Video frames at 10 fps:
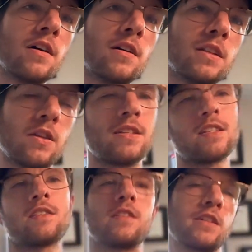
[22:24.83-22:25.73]
Now
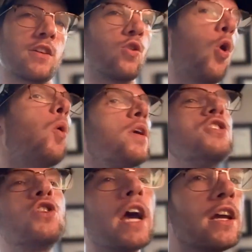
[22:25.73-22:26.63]
this can always
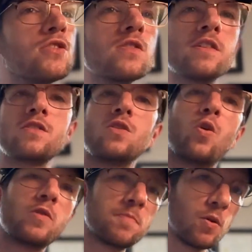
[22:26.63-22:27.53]
change. This can
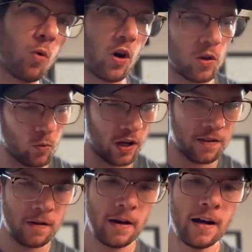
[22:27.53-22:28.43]
always be working with.
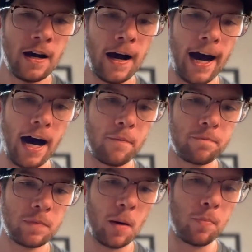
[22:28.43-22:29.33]

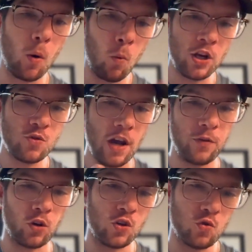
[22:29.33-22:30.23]
But once you have your
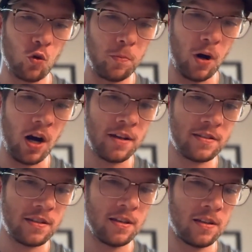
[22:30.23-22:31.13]
control pause
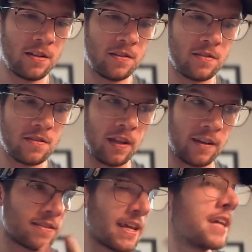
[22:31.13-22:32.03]
is like,
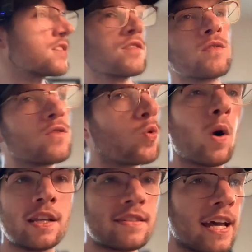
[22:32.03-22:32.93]
say it's
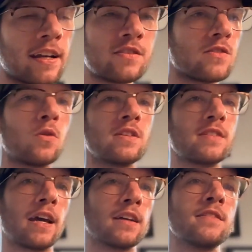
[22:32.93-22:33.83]
20 seconds, 30
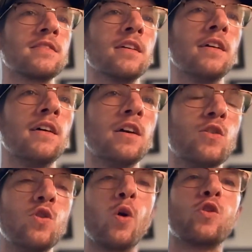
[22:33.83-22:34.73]
seconds, you
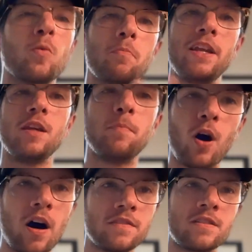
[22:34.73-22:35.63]
know your mini
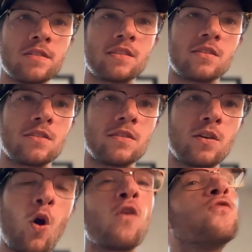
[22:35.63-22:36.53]
pauses
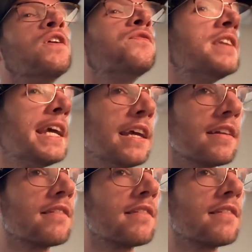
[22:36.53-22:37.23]
are 15,